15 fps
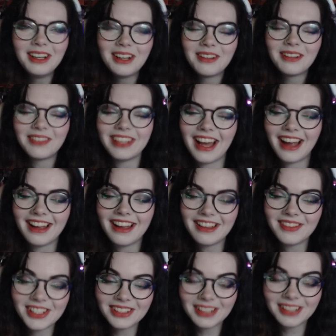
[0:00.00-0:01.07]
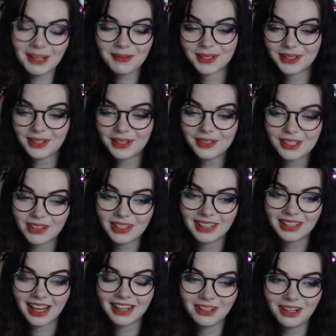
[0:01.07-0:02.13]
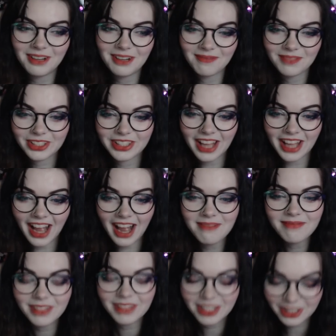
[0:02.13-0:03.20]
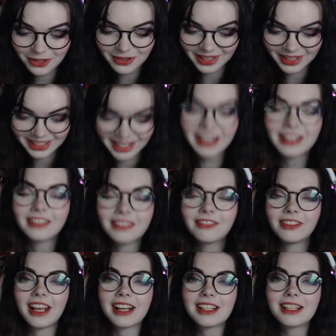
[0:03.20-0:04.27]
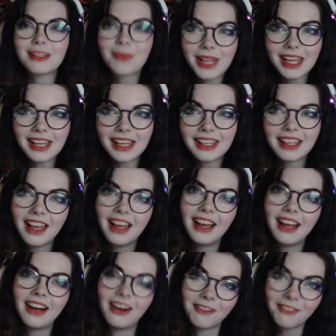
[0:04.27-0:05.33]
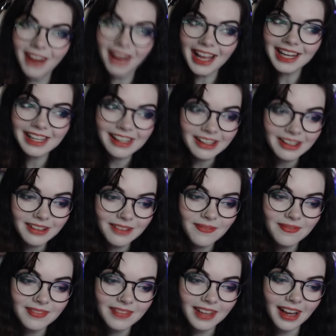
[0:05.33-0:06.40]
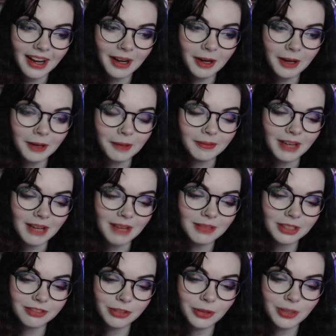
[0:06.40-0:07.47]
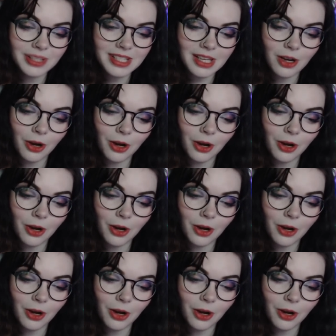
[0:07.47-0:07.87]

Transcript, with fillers: yeah, it was a good episode. It was fun. I know I'm so excited for next week already. I'm looking forward to see how